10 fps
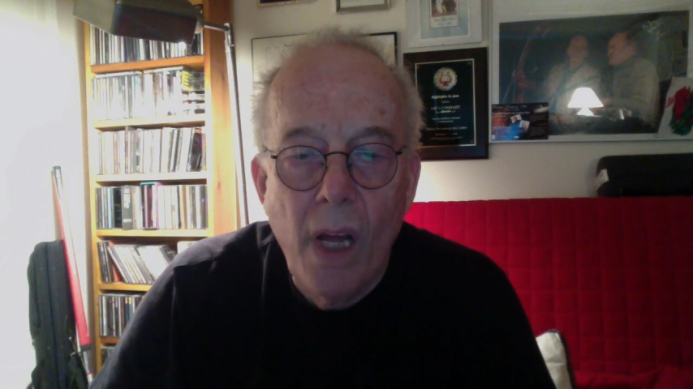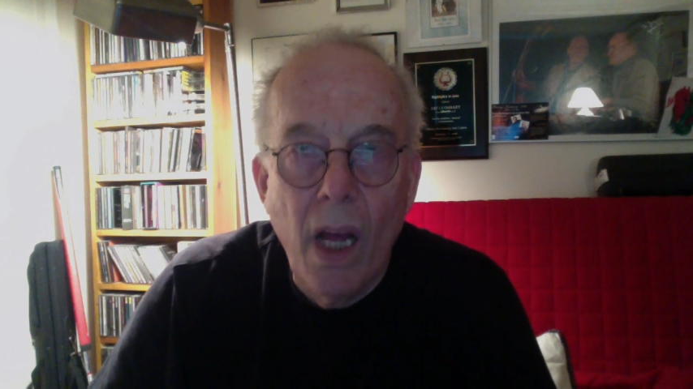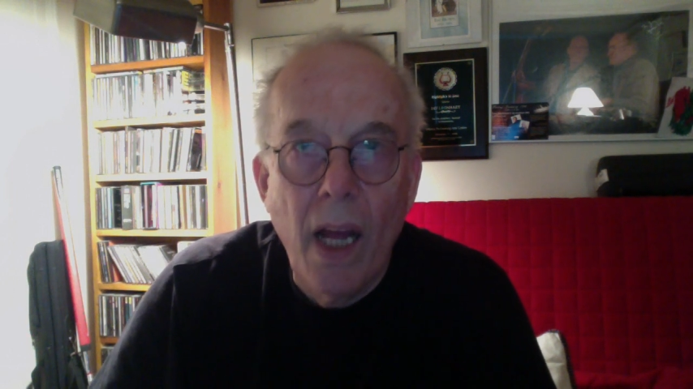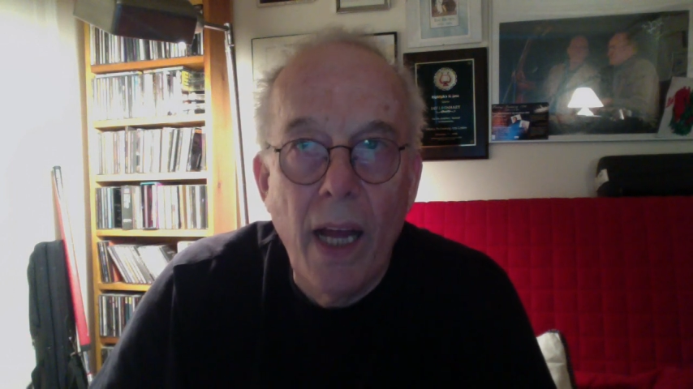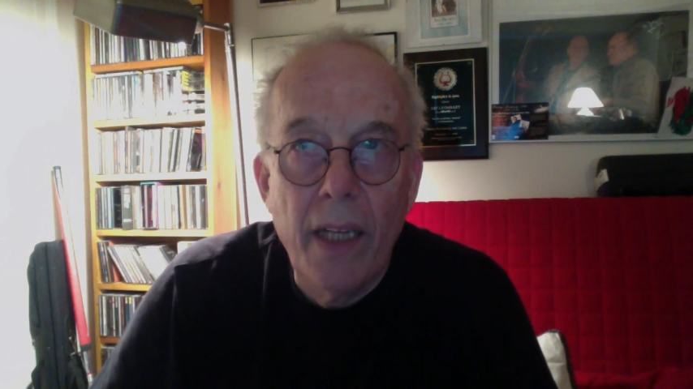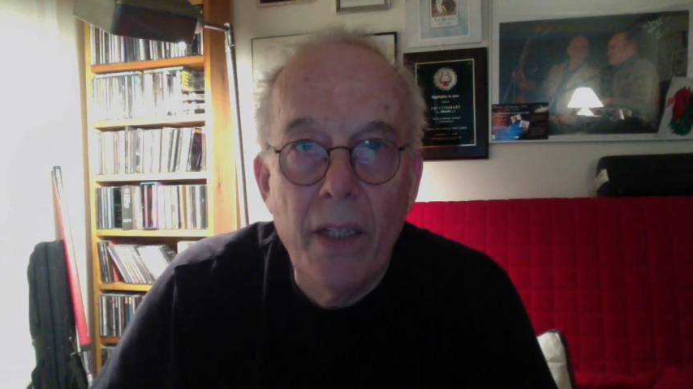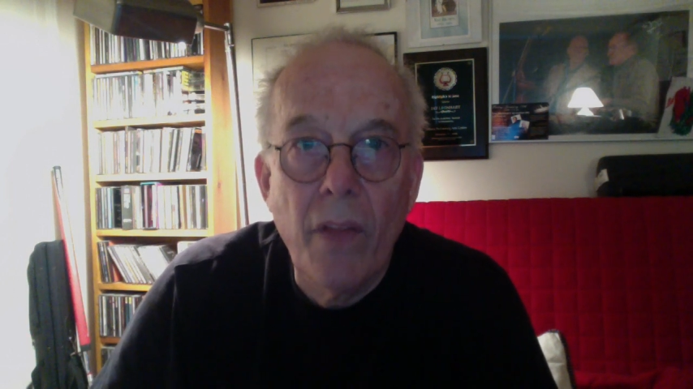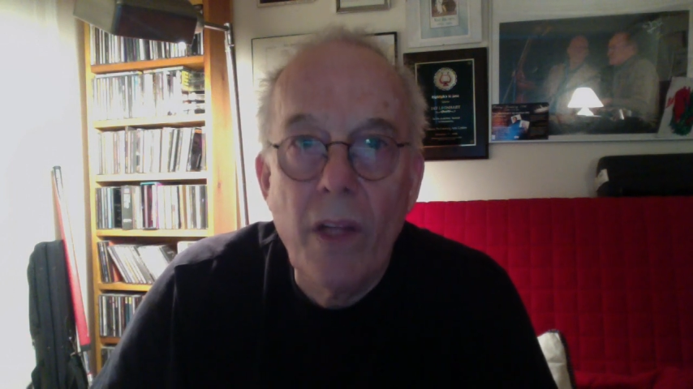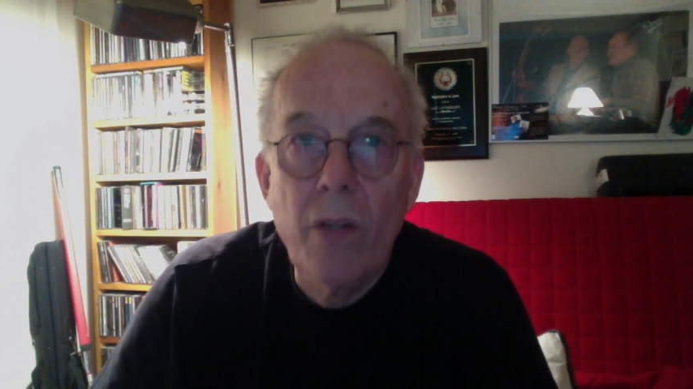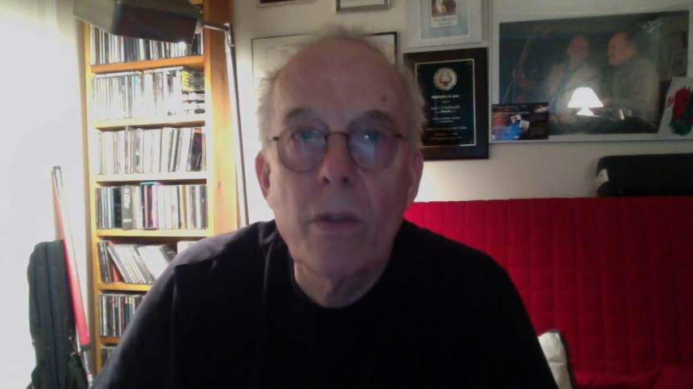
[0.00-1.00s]
And
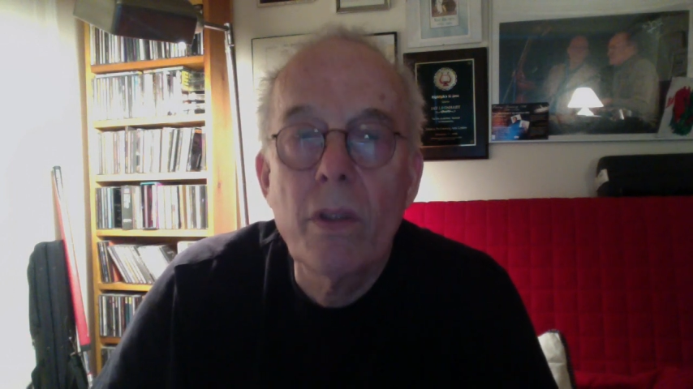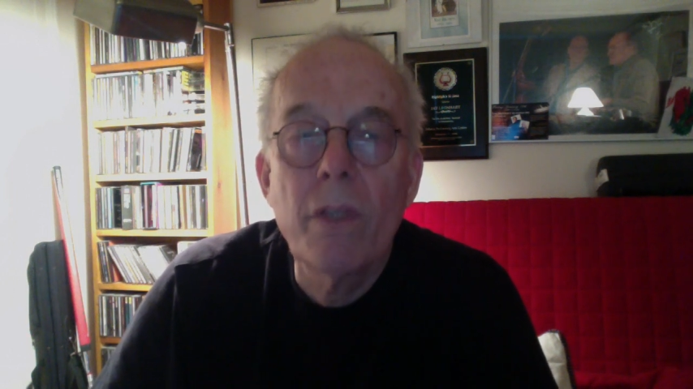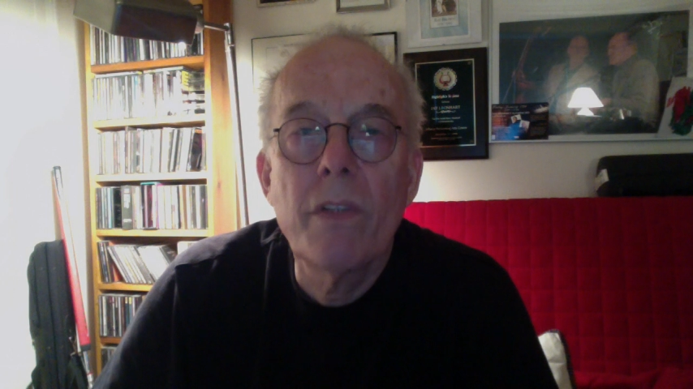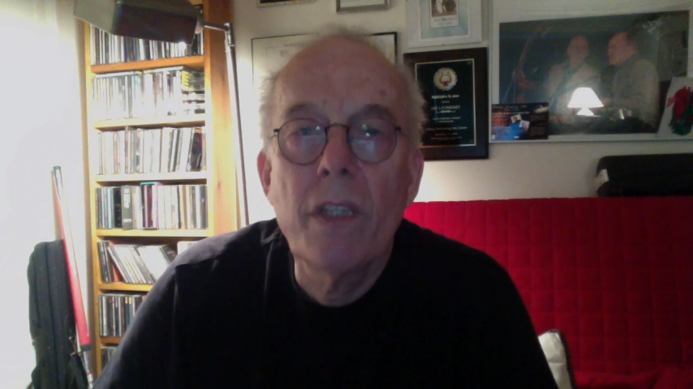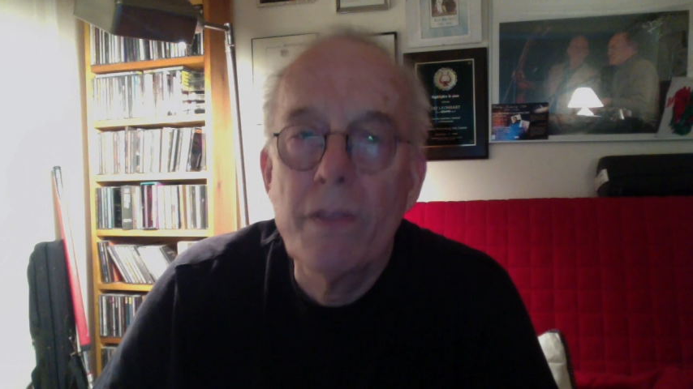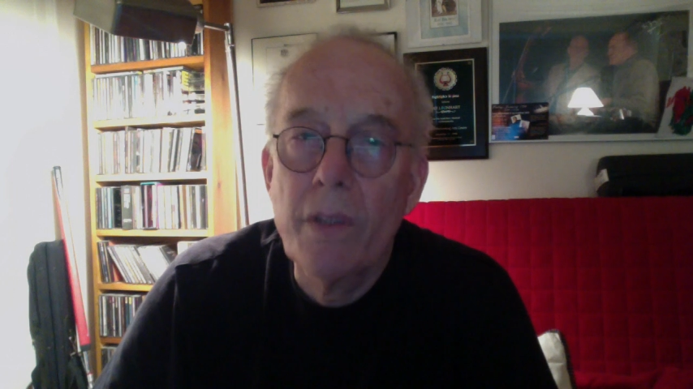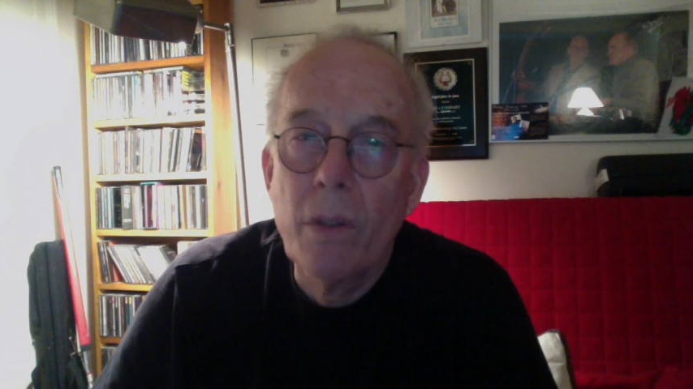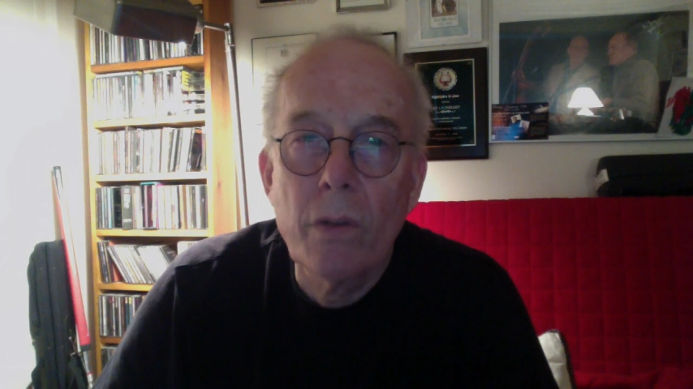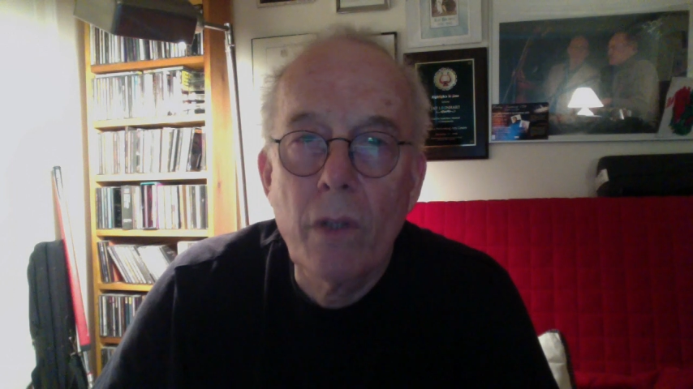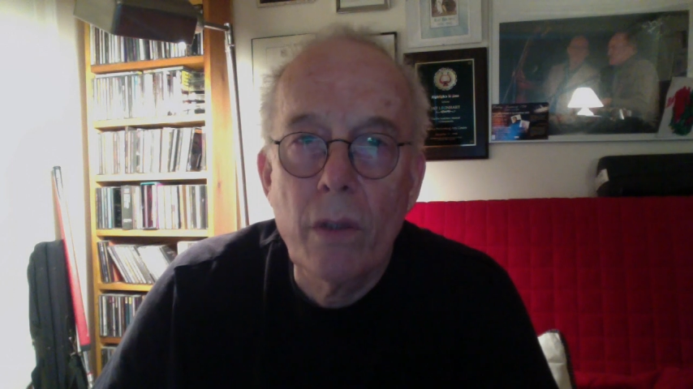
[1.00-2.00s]
they couldn't have given
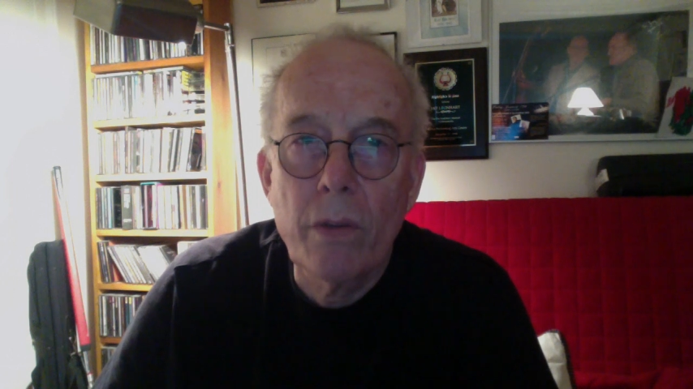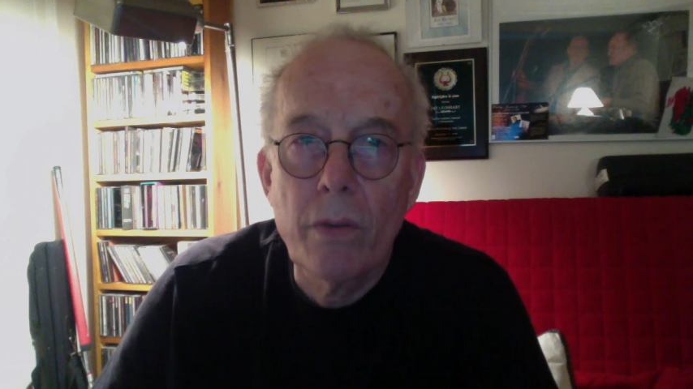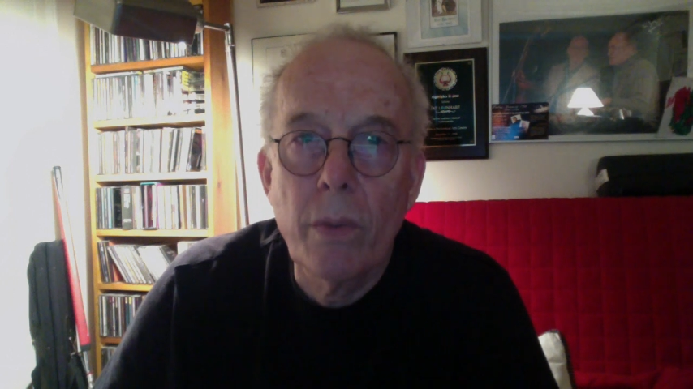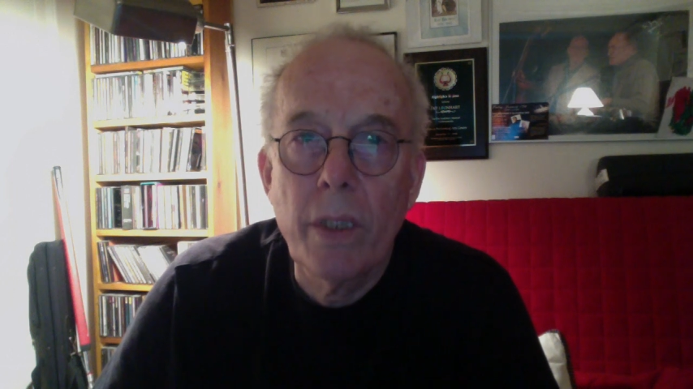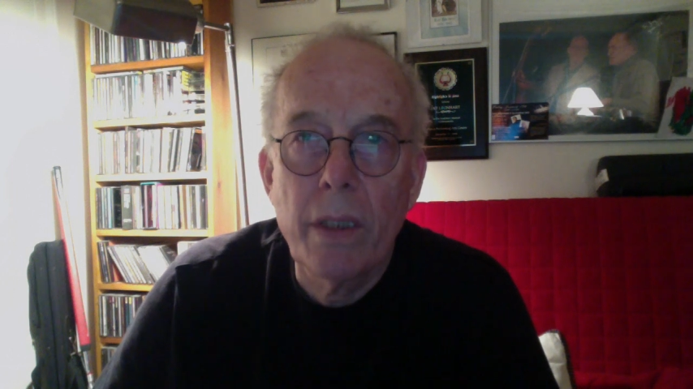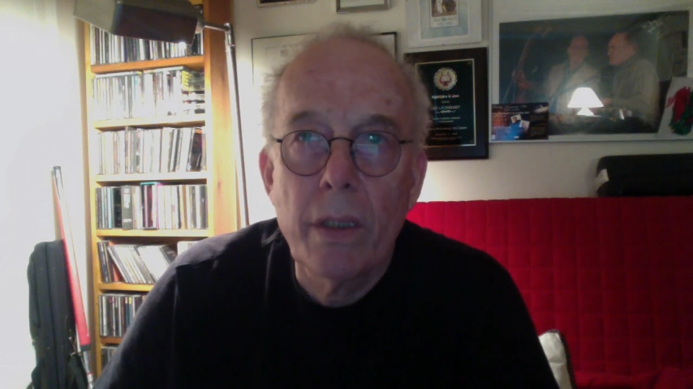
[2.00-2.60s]
those clothes away.